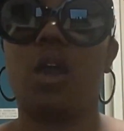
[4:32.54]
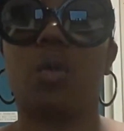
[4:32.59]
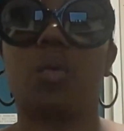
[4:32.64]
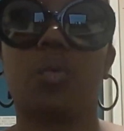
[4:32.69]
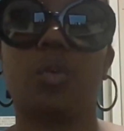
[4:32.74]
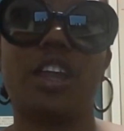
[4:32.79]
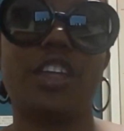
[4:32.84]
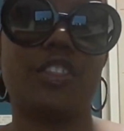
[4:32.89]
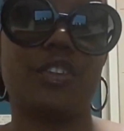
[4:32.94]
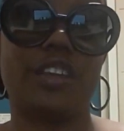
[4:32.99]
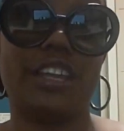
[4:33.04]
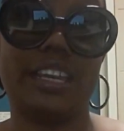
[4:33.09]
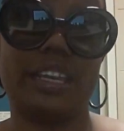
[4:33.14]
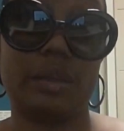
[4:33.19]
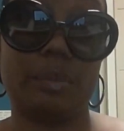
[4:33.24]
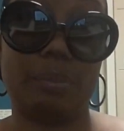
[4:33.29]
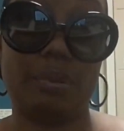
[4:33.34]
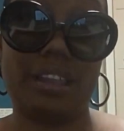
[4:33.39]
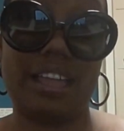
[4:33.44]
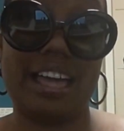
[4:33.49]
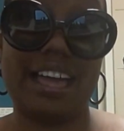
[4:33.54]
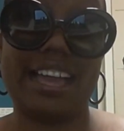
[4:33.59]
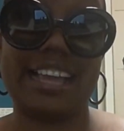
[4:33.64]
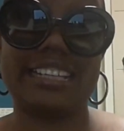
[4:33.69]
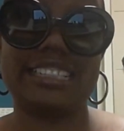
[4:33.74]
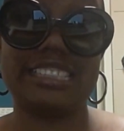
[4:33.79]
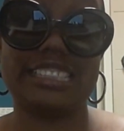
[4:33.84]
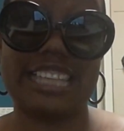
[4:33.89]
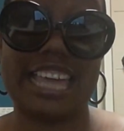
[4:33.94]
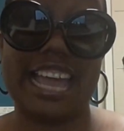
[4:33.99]
Rather, it
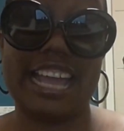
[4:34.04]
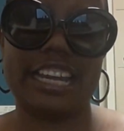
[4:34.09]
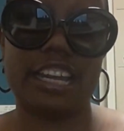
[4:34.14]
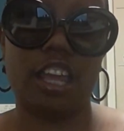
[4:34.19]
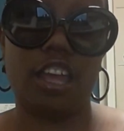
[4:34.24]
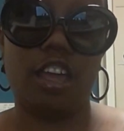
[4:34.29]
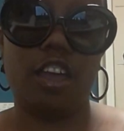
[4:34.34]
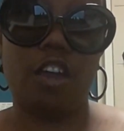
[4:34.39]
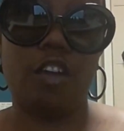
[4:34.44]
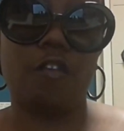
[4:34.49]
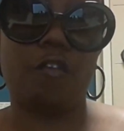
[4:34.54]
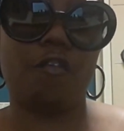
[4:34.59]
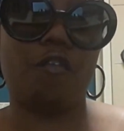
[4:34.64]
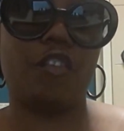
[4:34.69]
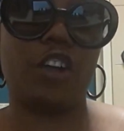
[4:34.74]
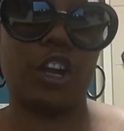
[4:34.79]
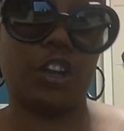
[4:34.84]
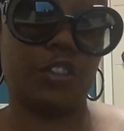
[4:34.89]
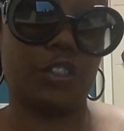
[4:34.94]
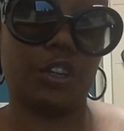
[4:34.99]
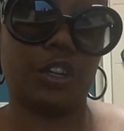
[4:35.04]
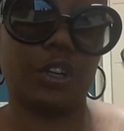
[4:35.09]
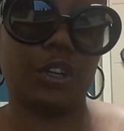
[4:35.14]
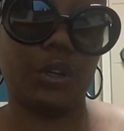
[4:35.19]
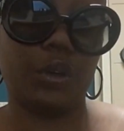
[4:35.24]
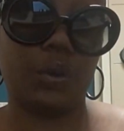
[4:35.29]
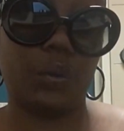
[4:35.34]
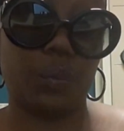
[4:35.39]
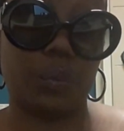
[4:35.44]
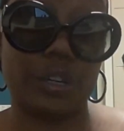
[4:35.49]
implies that
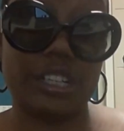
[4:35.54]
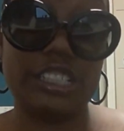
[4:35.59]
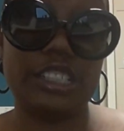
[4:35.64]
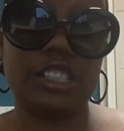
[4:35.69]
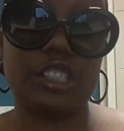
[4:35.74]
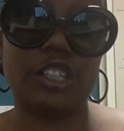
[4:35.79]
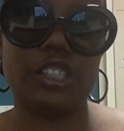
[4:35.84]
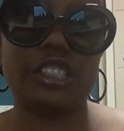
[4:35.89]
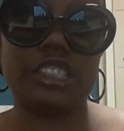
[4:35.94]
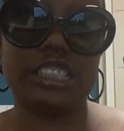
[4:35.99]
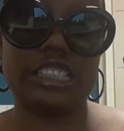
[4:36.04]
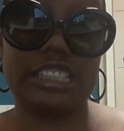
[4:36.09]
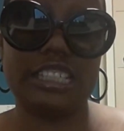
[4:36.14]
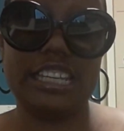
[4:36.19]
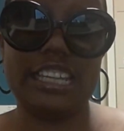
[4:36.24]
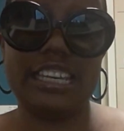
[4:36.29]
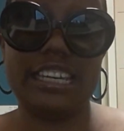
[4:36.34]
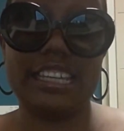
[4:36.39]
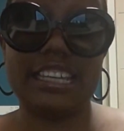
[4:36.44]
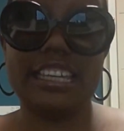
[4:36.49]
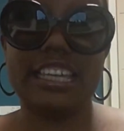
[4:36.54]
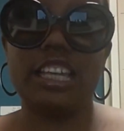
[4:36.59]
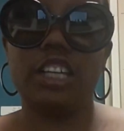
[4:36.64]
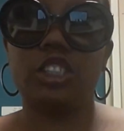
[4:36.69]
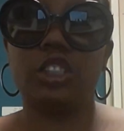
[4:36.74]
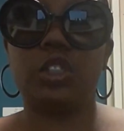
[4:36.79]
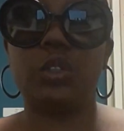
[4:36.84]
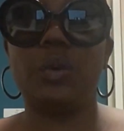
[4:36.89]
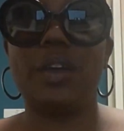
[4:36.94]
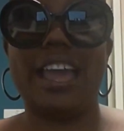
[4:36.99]
further research is needed
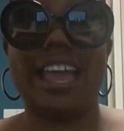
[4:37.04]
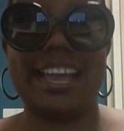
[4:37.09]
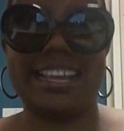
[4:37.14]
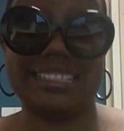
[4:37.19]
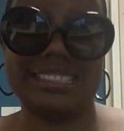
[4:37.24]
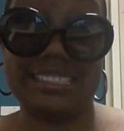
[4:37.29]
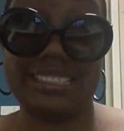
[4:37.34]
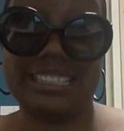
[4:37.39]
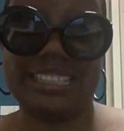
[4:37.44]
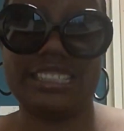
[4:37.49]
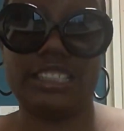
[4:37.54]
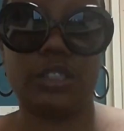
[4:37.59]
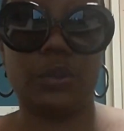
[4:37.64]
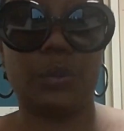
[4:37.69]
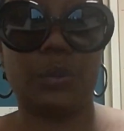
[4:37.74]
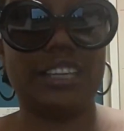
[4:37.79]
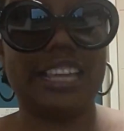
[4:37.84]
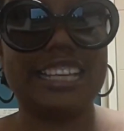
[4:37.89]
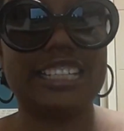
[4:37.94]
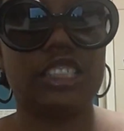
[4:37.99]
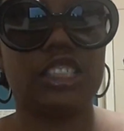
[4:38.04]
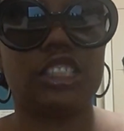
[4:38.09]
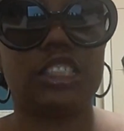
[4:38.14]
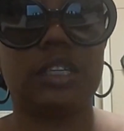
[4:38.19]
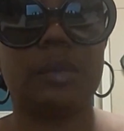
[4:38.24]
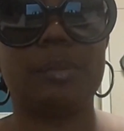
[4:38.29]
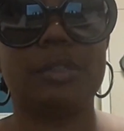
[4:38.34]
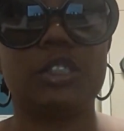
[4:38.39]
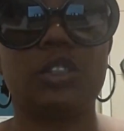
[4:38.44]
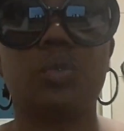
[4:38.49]
to assess the
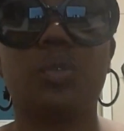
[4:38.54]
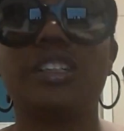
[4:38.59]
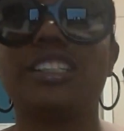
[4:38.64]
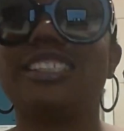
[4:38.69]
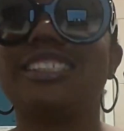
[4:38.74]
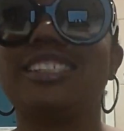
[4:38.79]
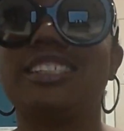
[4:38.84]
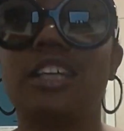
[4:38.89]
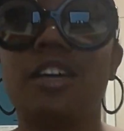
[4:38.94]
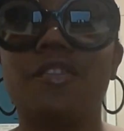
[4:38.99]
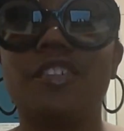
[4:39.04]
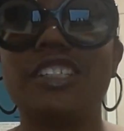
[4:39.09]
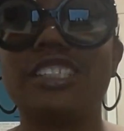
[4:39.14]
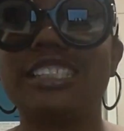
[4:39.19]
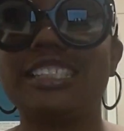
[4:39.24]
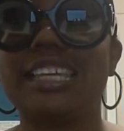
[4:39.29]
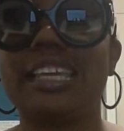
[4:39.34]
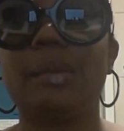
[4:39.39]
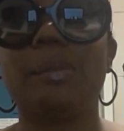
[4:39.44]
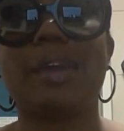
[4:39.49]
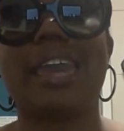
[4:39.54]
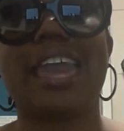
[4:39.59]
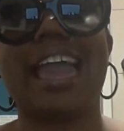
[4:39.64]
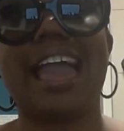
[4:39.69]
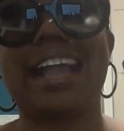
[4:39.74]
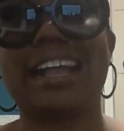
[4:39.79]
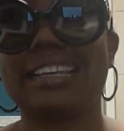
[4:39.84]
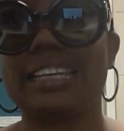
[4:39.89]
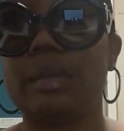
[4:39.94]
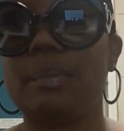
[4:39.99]
relationship between self-esteem and
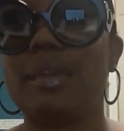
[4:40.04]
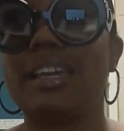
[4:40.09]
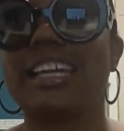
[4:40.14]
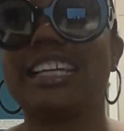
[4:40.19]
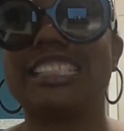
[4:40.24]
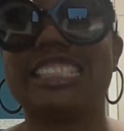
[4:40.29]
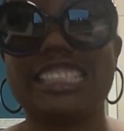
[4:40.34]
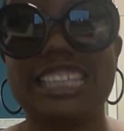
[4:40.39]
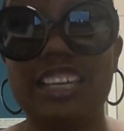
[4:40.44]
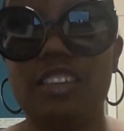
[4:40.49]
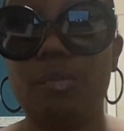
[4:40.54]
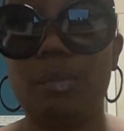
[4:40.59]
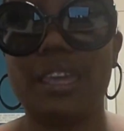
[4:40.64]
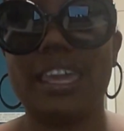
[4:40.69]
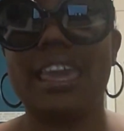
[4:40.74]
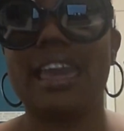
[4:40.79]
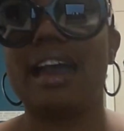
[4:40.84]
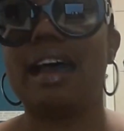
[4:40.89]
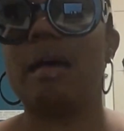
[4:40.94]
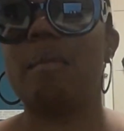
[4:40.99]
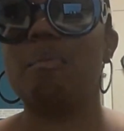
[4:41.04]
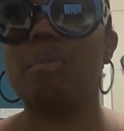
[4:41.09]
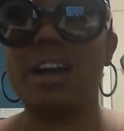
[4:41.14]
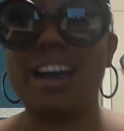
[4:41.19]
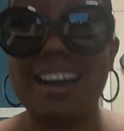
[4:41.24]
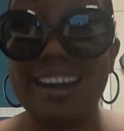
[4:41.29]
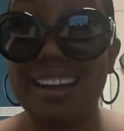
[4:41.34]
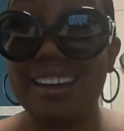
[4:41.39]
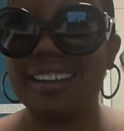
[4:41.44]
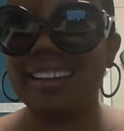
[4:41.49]
academic achievement
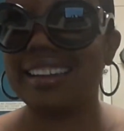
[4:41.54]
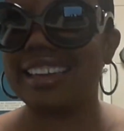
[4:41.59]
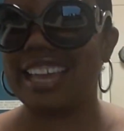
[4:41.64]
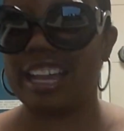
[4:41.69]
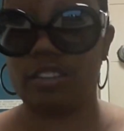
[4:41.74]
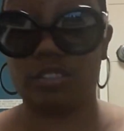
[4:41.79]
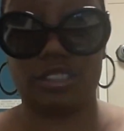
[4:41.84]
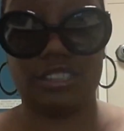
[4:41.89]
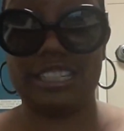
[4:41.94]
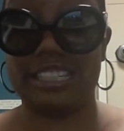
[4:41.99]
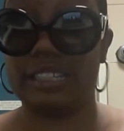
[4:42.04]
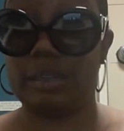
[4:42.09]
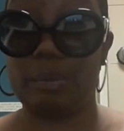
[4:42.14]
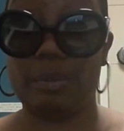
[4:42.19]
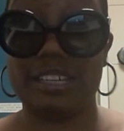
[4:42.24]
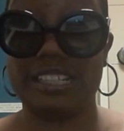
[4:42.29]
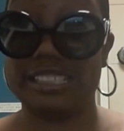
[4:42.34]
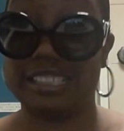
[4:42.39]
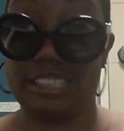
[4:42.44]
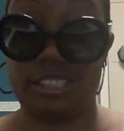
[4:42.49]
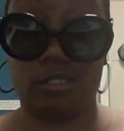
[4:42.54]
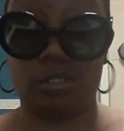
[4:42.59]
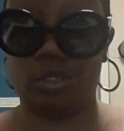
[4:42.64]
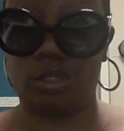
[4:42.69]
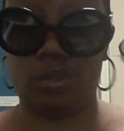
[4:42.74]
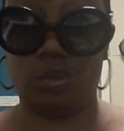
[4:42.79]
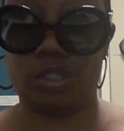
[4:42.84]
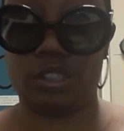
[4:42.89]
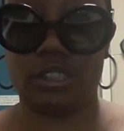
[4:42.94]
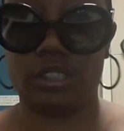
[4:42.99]
among Cal State Dominguez Hills
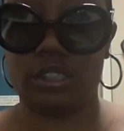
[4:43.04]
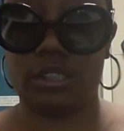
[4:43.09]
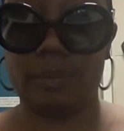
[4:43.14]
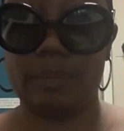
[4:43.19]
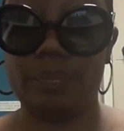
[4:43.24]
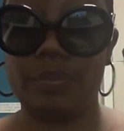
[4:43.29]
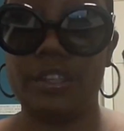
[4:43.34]
students.